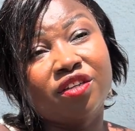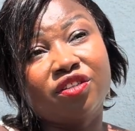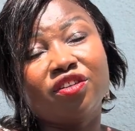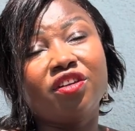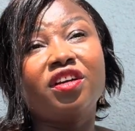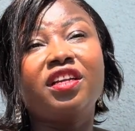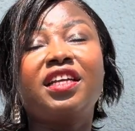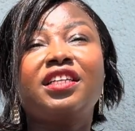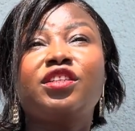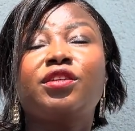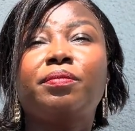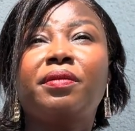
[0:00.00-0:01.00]
Do not
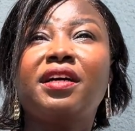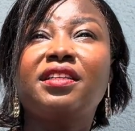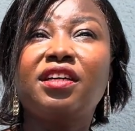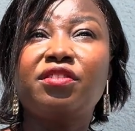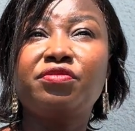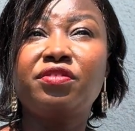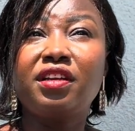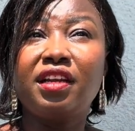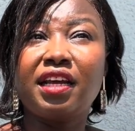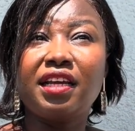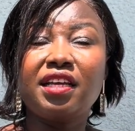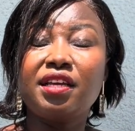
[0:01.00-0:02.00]
let your partner feel
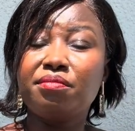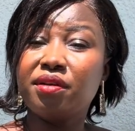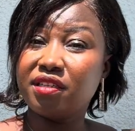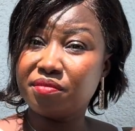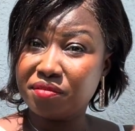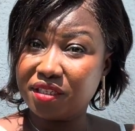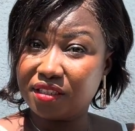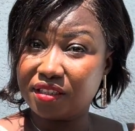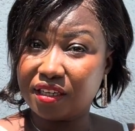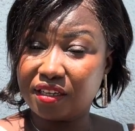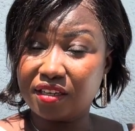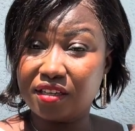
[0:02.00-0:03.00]
like he made a
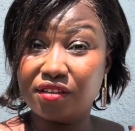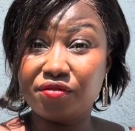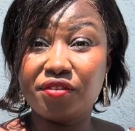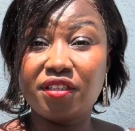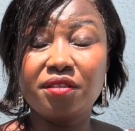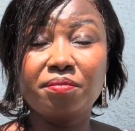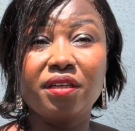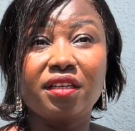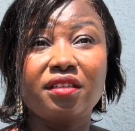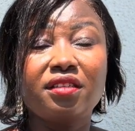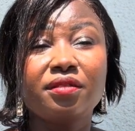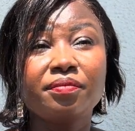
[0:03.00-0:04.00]
mistake in the first
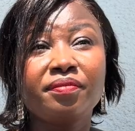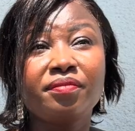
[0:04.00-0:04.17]
place